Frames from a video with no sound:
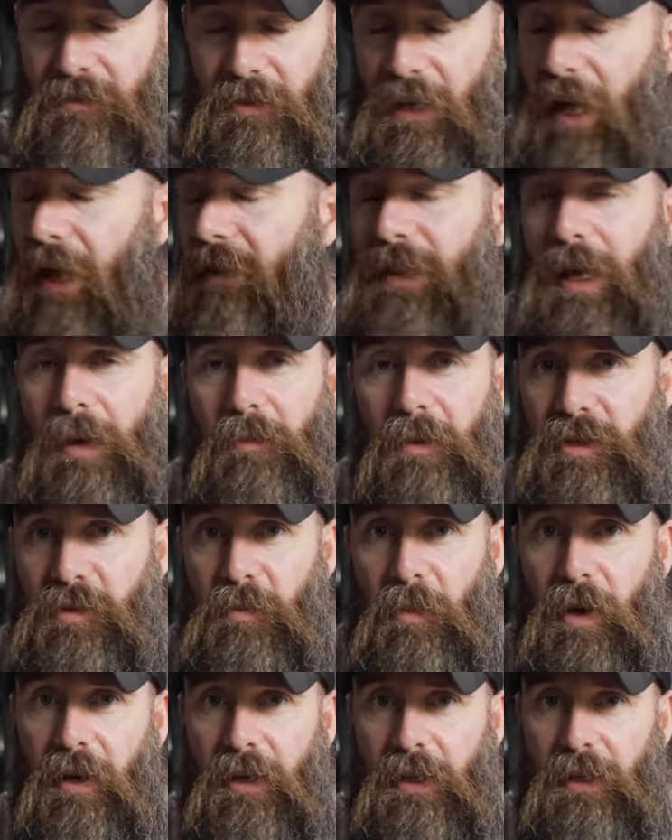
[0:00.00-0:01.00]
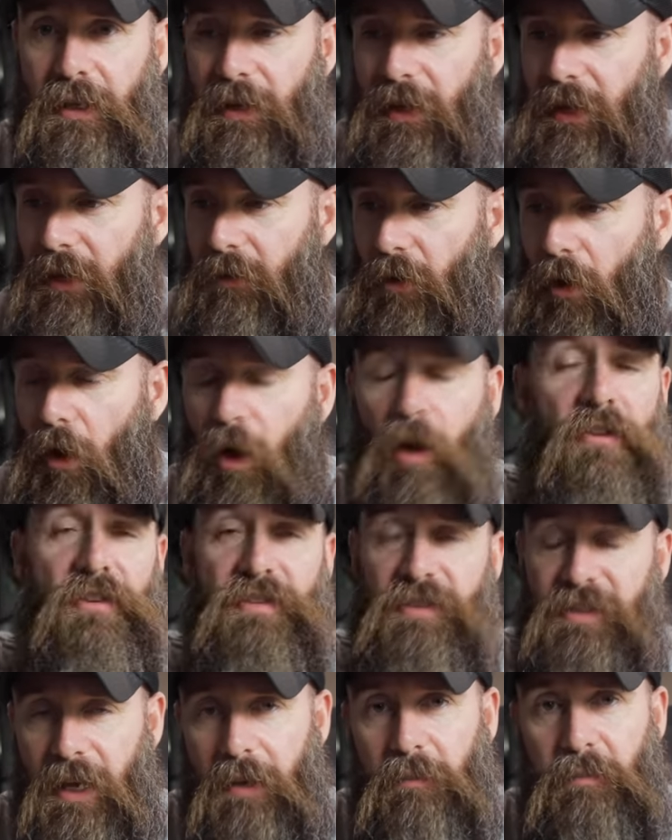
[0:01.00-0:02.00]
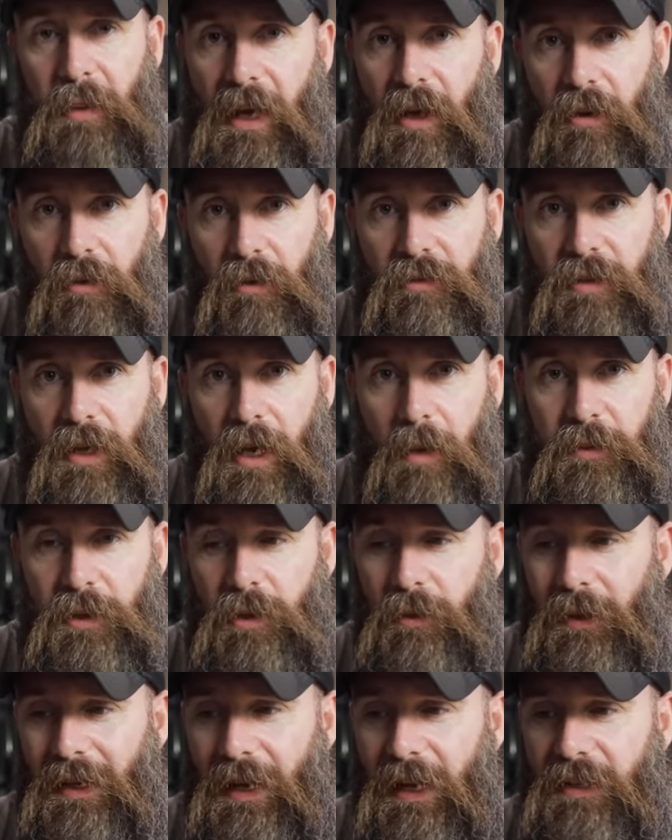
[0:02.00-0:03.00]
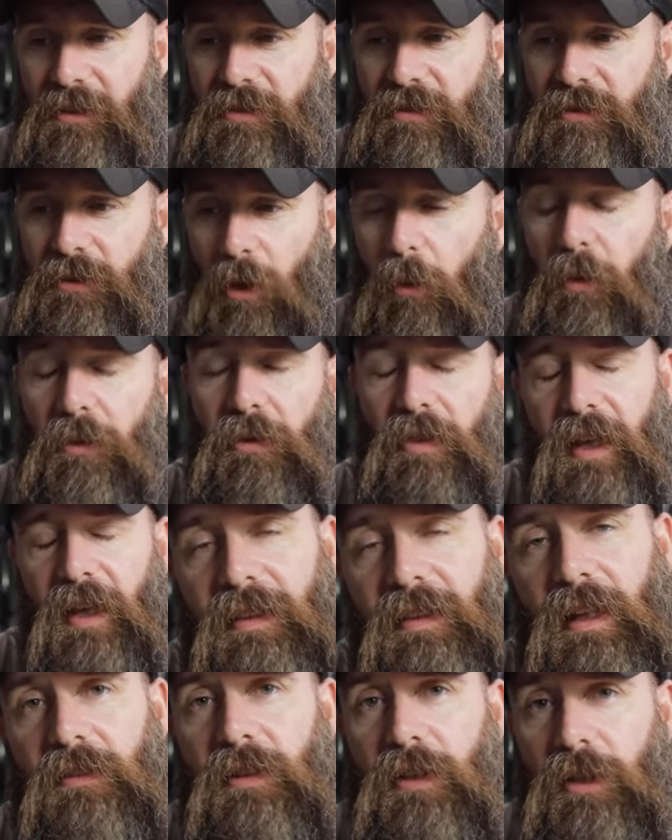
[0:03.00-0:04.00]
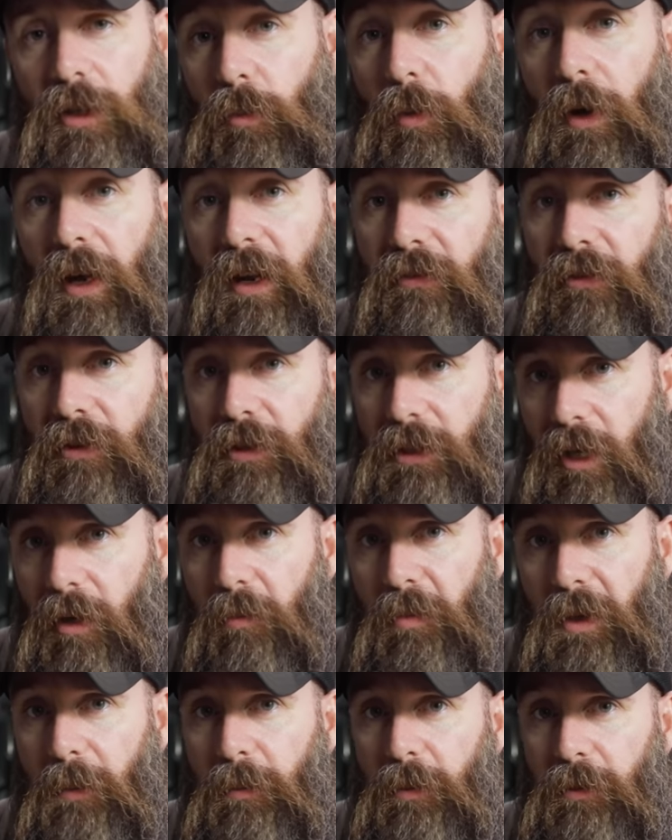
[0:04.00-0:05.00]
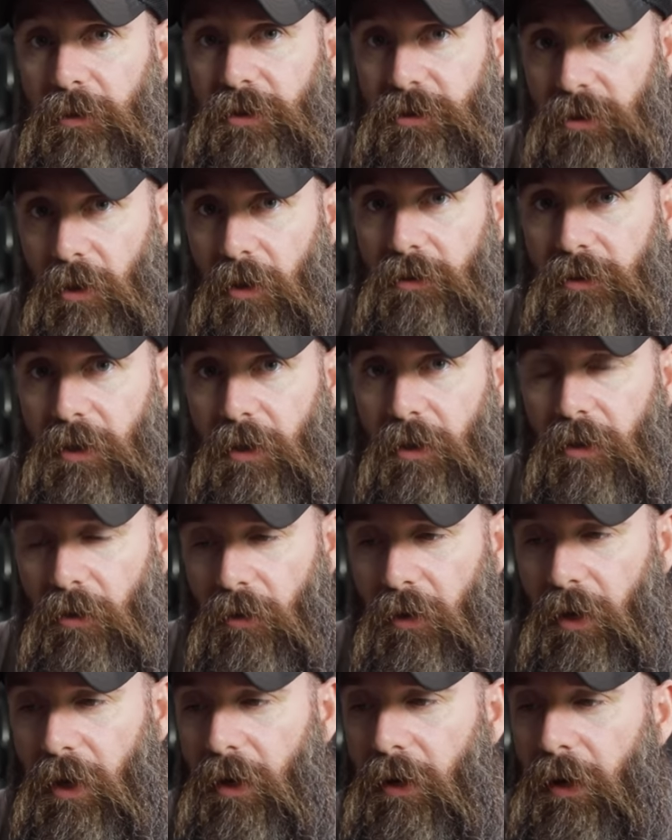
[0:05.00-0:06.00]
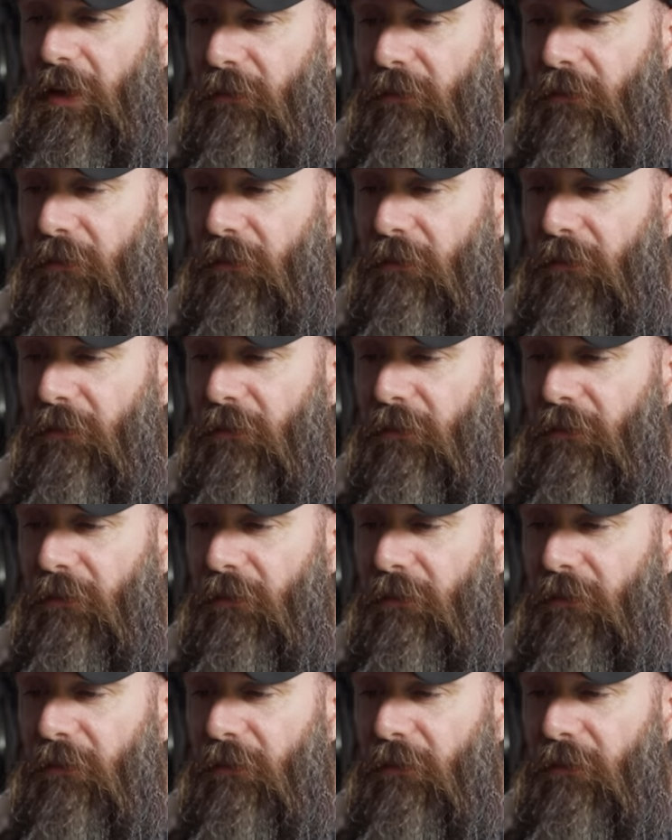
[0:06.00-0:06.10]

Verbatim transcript: not that much money and all this debt piled on top of you. And I just don't that's a good way for young people to start their career.